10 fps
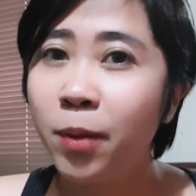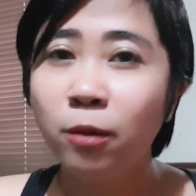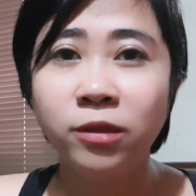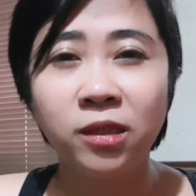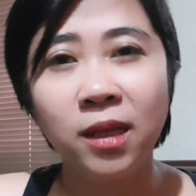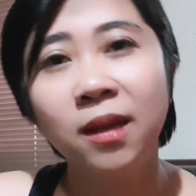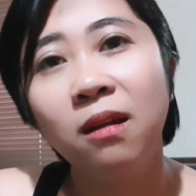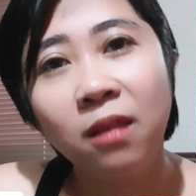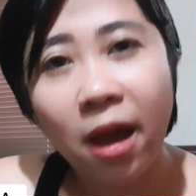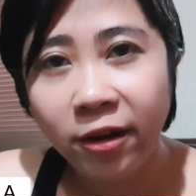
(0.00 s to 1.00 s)
posting a
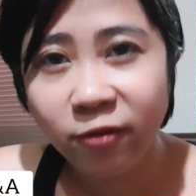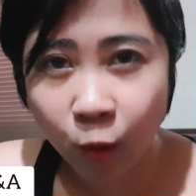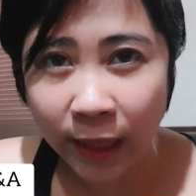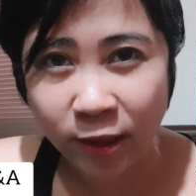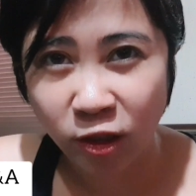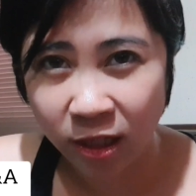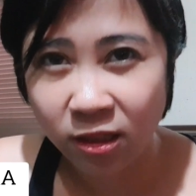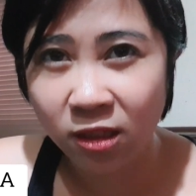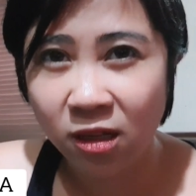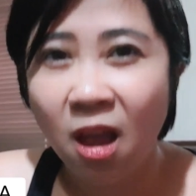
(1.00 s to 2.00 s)
lot of
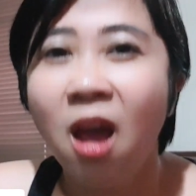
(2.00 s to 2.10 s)
questions